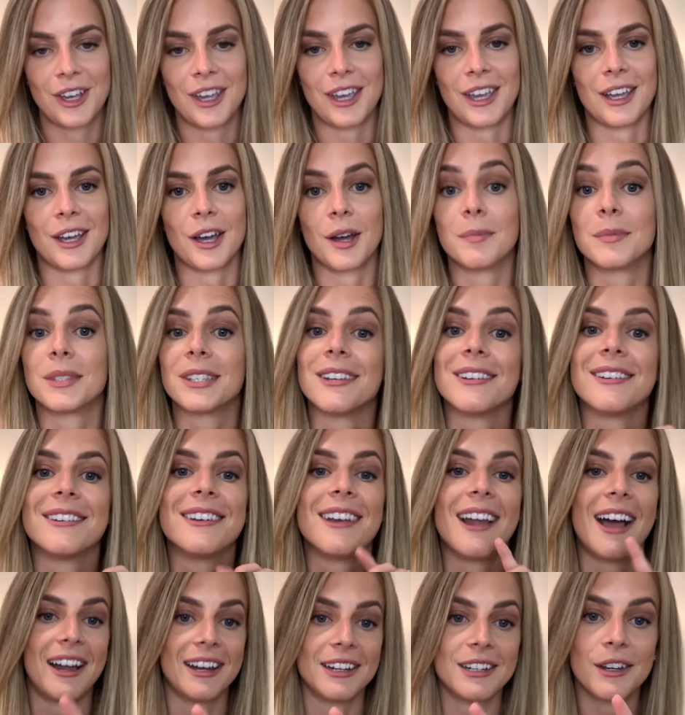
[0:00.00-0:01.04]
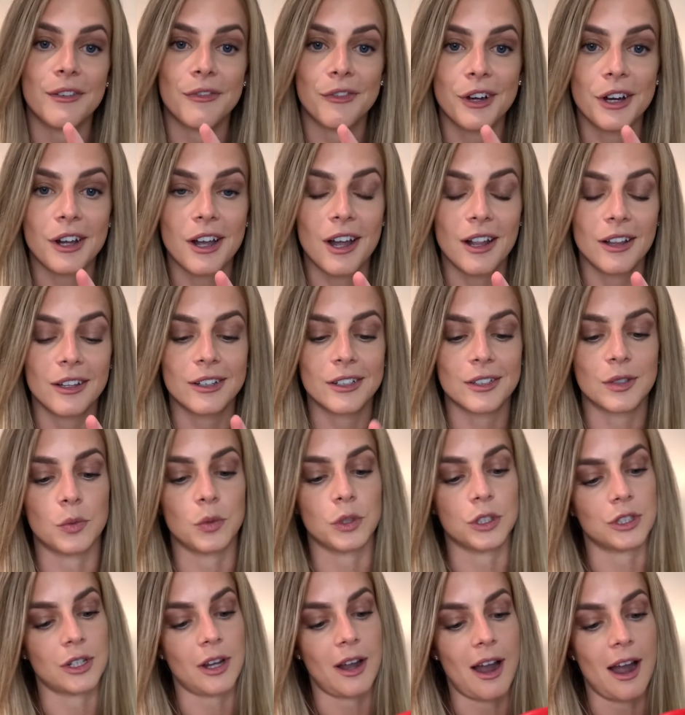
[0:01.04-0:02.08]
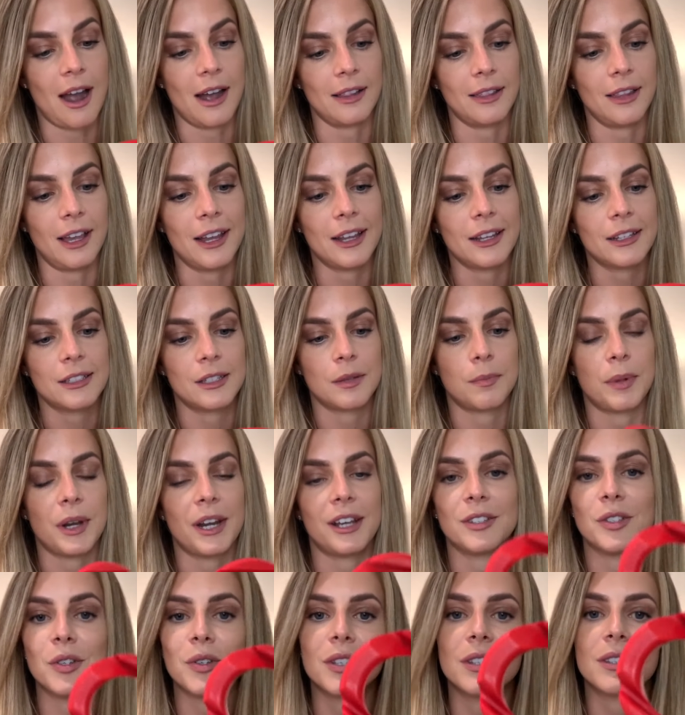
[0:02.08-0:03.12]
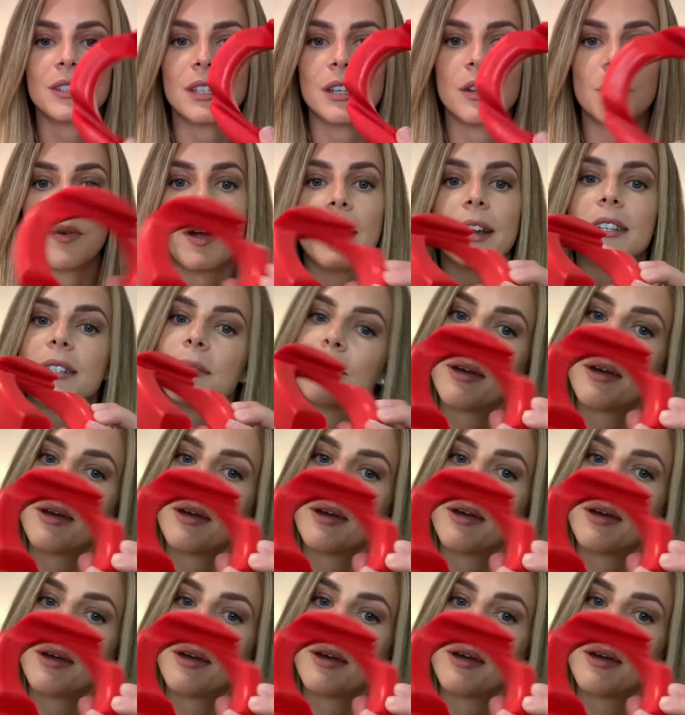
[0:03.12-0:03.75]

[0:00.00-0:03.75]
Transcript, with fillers: It comes in nine different colors, which I liked, but as you can see, red is